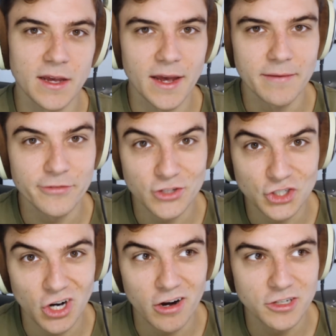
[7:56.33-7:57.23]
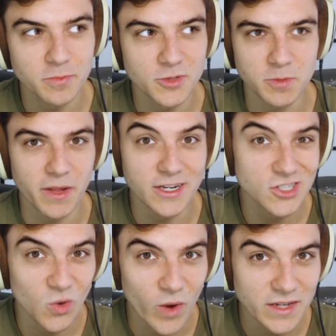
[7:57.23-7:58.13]
uh, for the charge just played
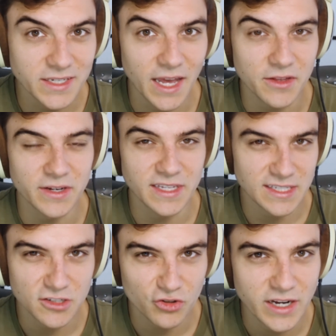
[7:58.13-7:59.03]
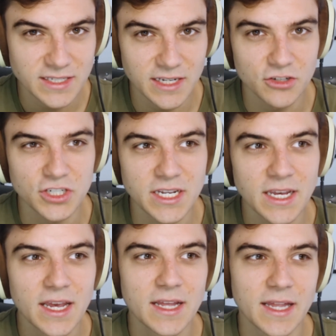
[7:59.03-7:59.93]
so well together and they had such great
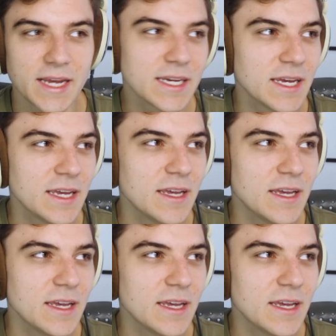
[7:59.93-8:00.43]
synergy. Like